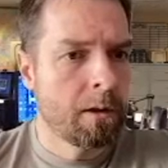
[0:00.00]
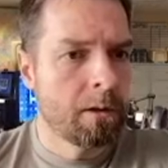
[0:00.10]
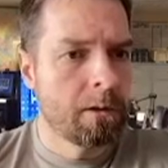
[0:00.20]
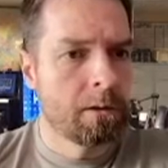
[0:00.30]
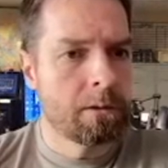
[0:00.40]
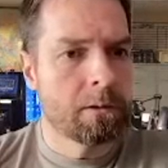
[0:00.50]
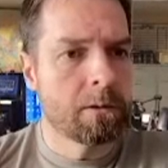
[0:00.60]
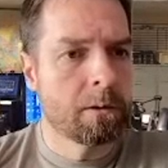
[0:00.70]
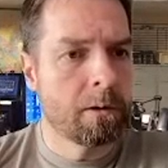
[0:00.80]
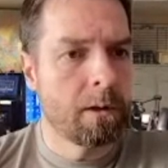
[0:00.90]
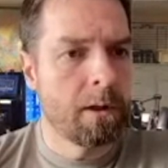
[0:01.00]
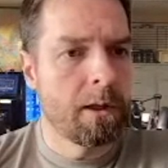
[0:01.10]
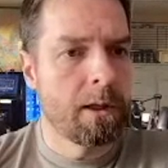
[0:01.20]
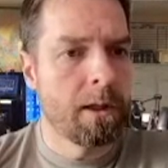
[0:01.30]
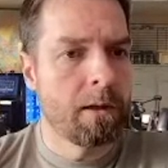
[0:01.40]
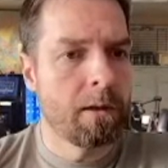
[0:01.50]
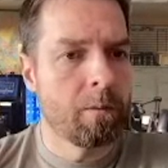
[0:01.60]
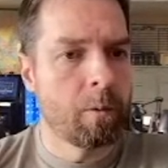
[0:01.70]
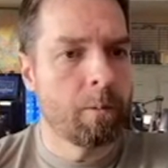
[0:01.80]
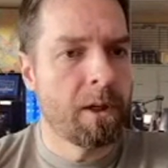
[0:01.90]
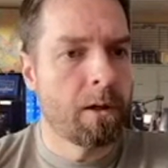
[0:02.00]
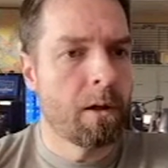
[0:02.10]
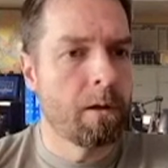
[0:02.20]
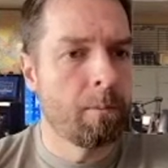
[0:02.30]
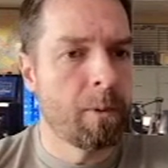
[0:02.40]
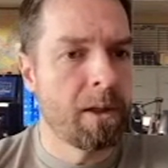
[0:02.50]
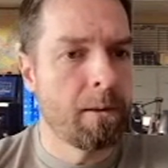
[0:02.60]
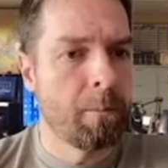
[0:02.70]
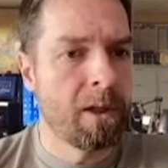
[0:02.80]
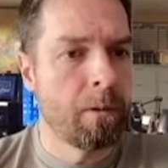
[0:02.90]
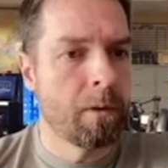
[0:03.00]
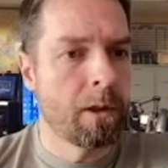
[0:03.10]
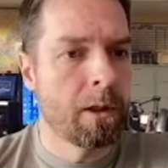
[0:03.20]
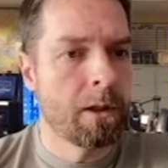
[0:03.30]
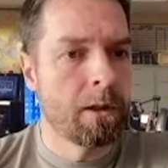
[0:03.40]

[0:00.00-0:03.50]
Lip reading: a little thing here, and we'll make column B the big one.